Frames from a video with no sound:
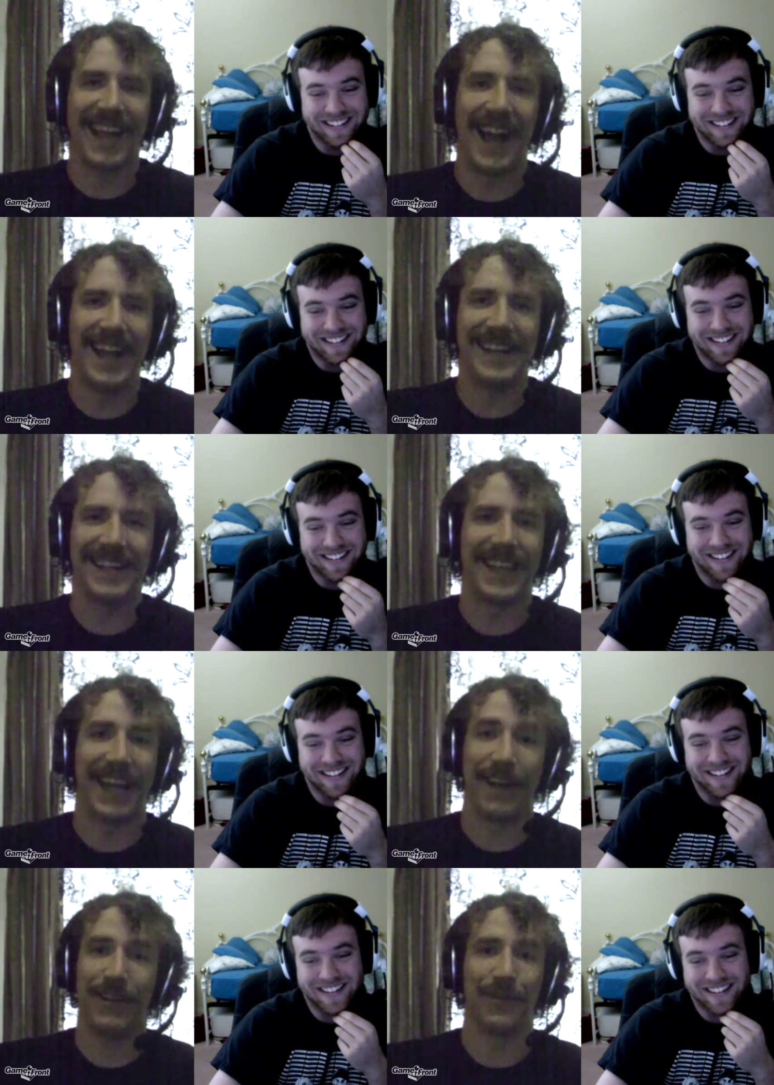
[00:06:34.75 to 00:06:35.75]
Speaker 1: I didn't
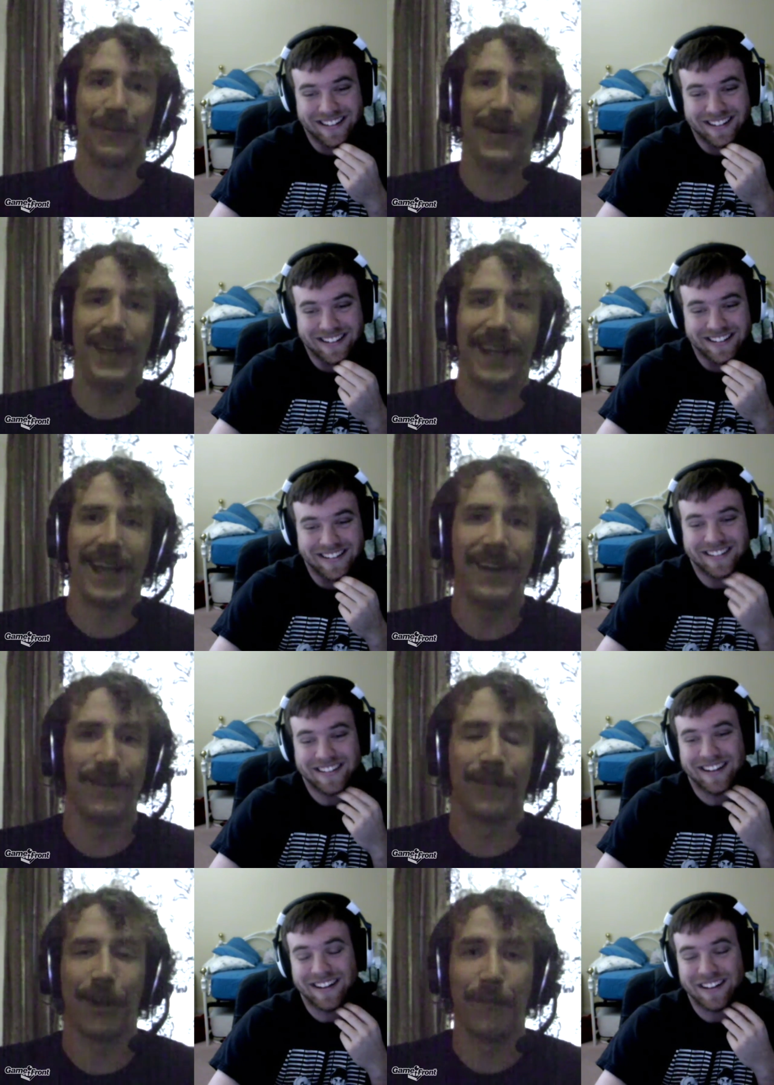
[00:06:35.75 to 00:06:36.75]
care either way. I
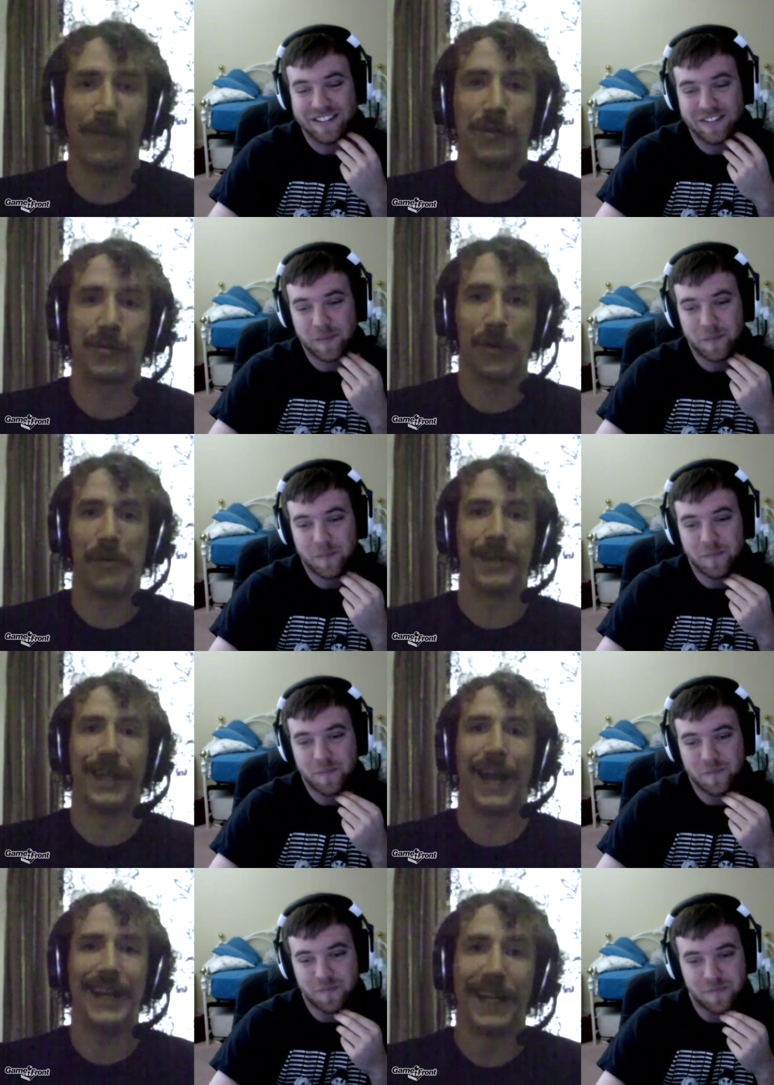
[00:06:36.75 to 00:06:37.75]
don't care if he was quoting
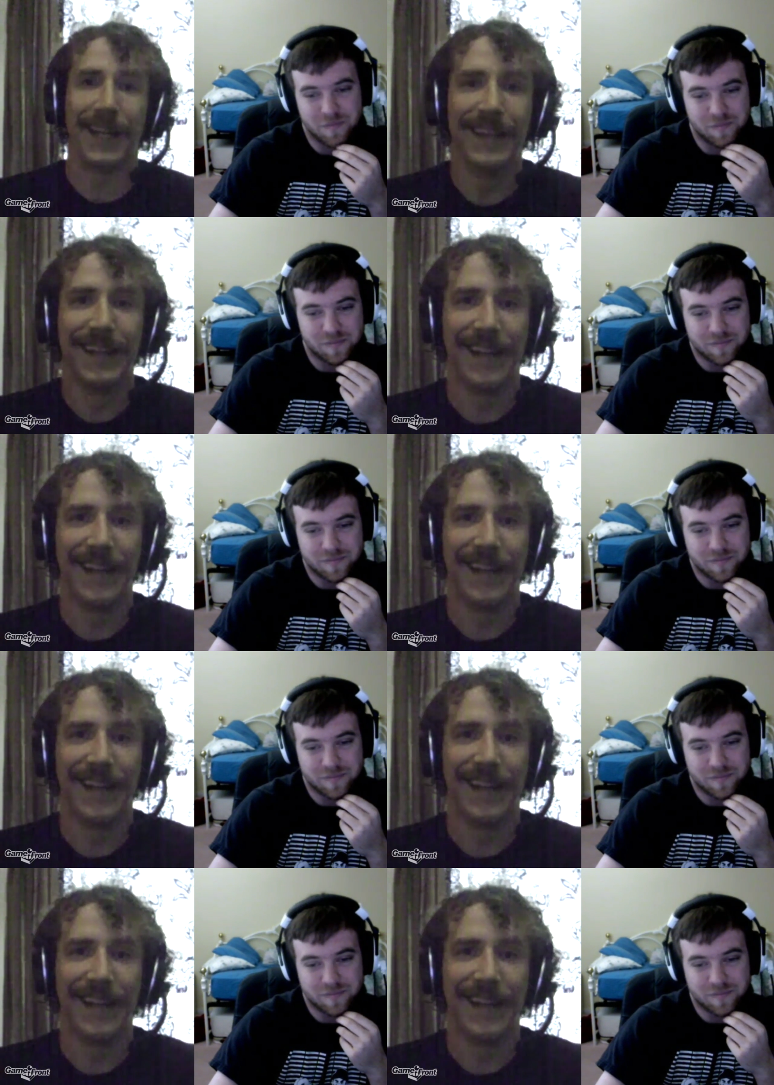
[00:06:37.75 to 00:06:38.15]
Gandhi.